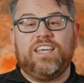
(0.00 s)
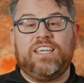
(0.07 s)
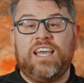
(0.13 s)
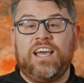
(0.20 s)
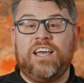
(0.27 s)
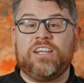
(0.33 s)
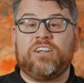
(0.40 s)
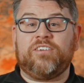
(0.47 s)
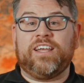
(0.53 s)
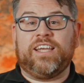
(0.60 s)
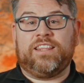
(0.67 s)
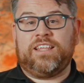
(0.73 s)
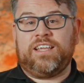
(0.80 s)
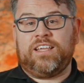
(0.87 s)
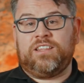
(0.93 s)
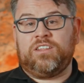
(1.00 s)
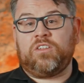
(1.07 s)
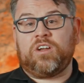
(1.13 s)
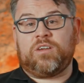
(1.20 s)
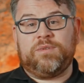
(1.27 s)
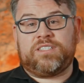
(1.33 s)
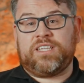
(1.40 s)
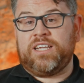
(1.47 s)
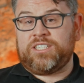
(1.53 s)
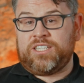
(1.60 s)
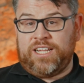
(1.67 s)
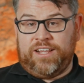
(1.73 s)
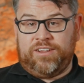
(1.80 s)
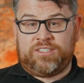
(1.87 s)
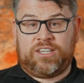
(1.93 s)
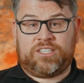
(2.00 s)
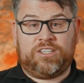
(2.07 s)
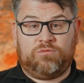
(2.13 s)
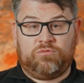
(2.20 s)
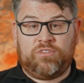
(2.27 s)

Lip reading: Yeah, I agree. The documentation here is actually